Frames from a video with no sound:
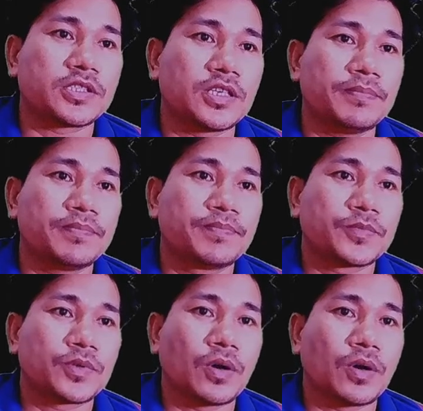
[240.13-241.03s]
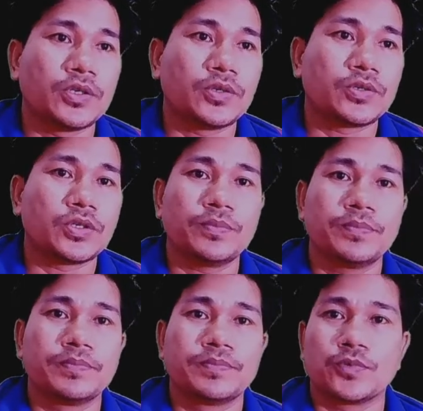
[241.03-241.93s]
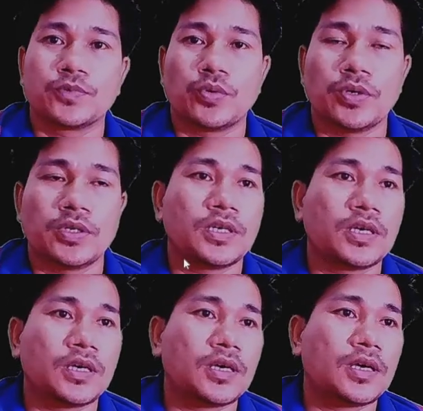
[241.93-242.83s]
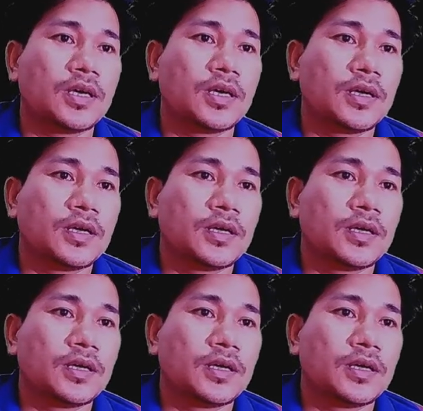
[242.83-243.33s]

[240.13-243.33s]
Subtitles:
game live stream on YouTube with